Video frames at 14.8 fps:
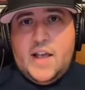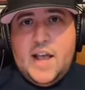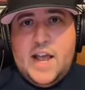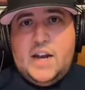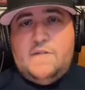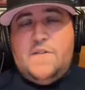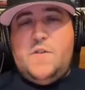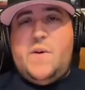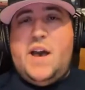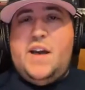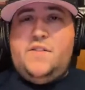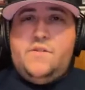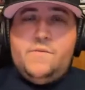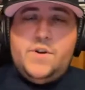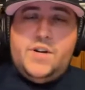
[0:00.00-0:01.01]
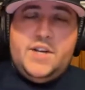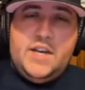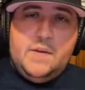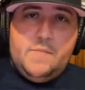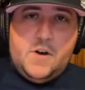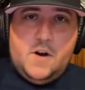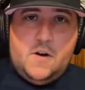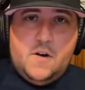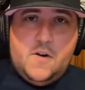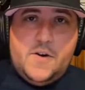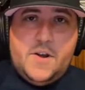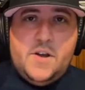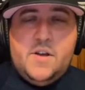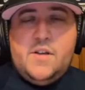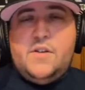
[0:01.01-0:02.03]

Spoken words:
and if you had the redeem card,